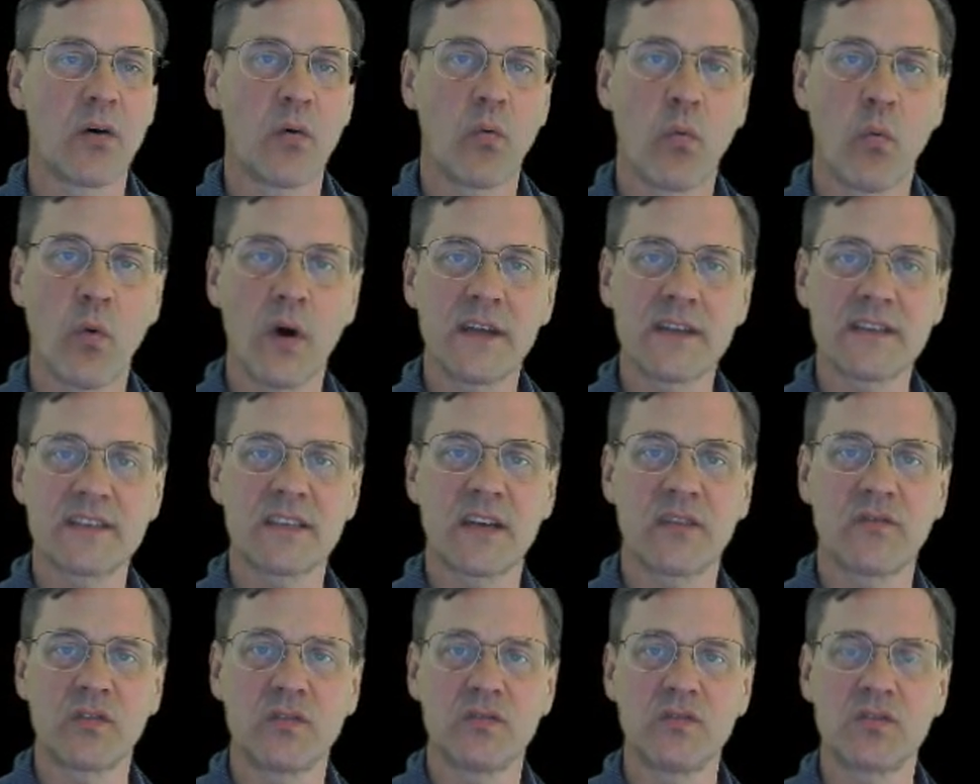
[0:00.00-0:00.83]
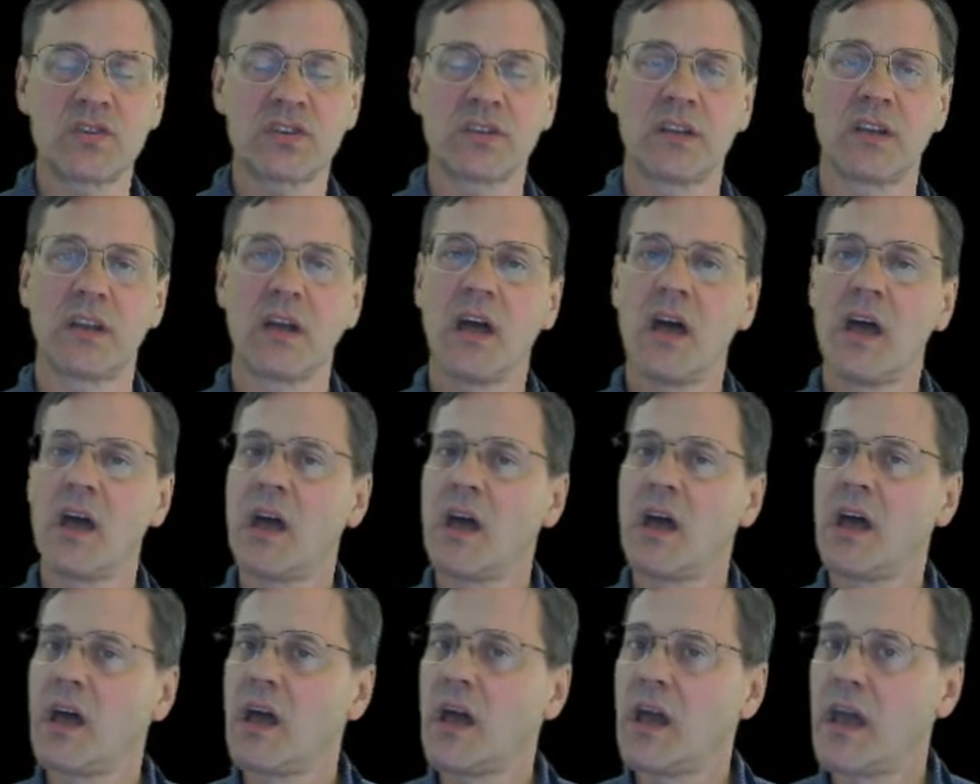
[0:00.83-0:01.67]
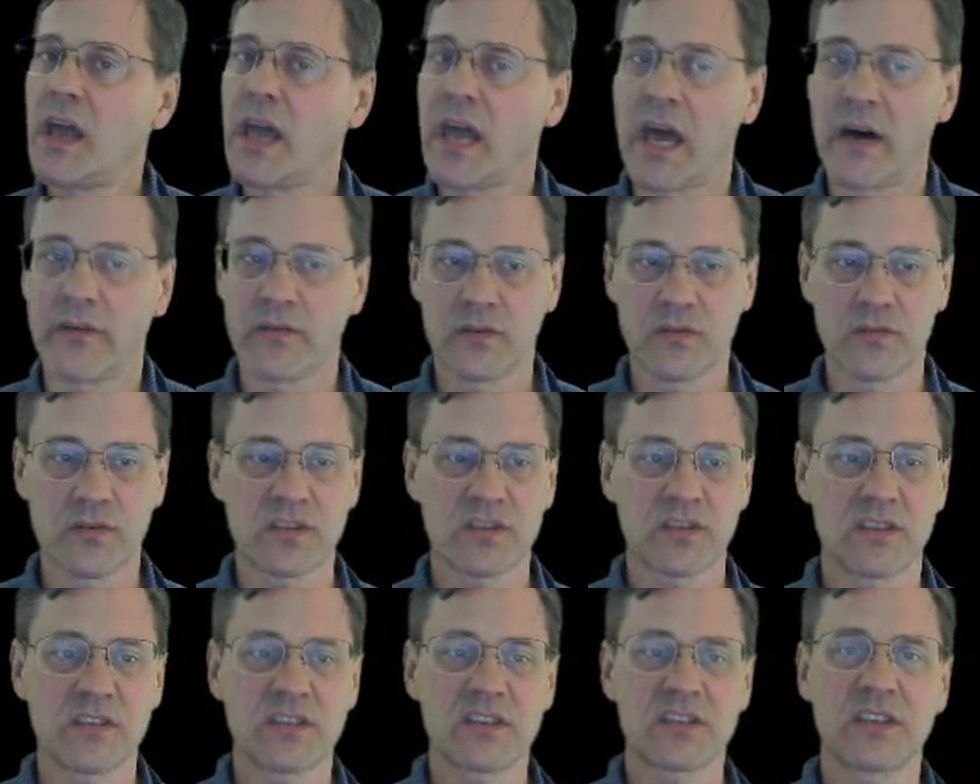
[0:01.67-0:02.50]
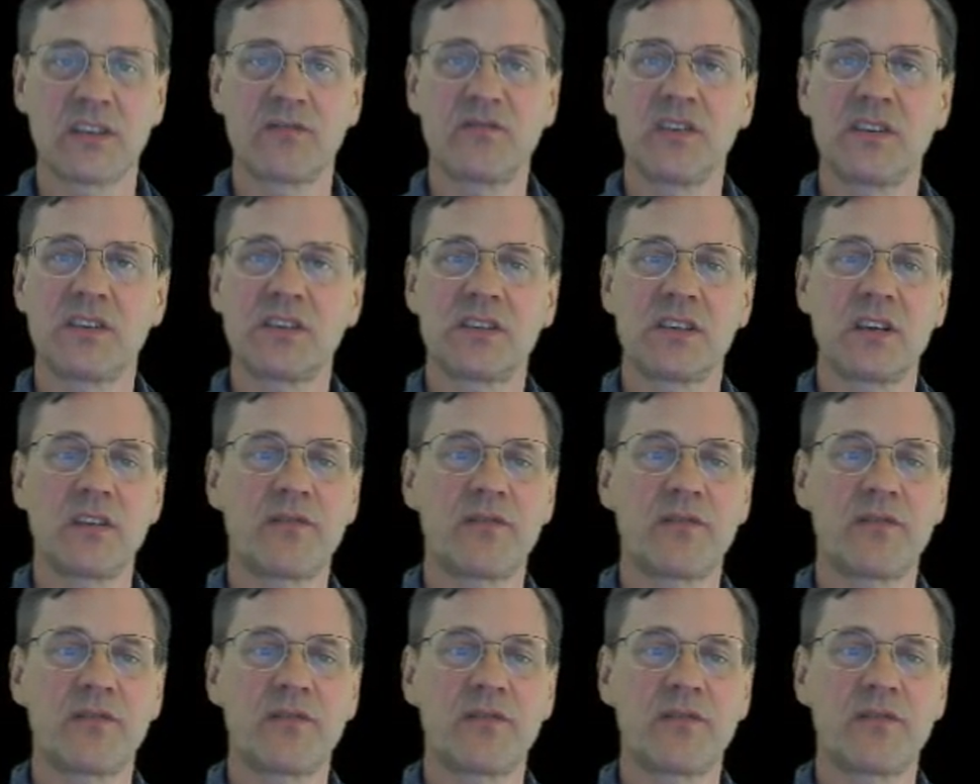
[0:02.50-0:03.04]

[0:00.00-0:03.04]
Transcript: What is evolution? Evolution is shifting gene